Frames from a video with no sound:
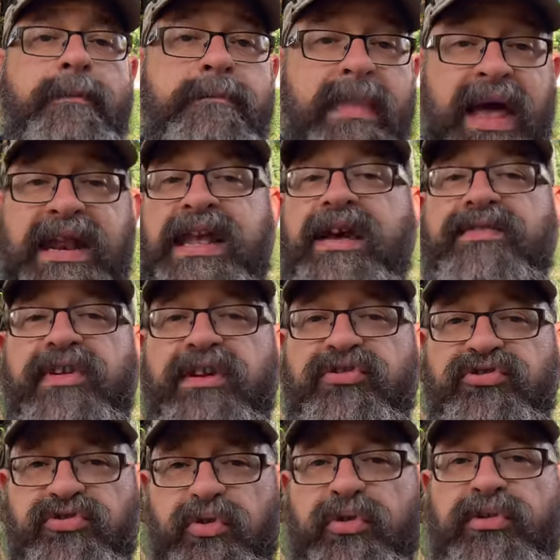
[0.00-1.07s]
many of the
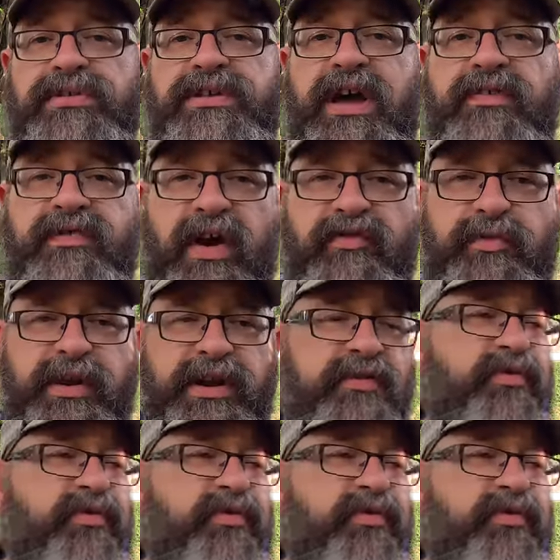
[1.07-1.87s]
controls of government.